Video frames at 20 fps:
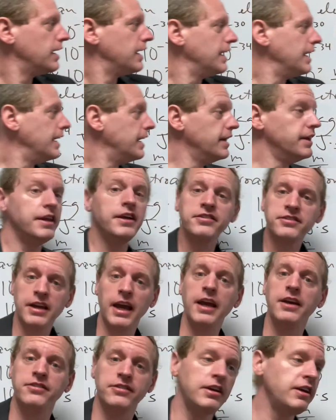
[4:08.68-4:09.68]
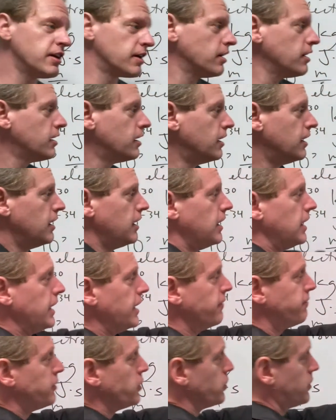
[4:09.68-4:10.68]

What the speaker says: In this case here, if you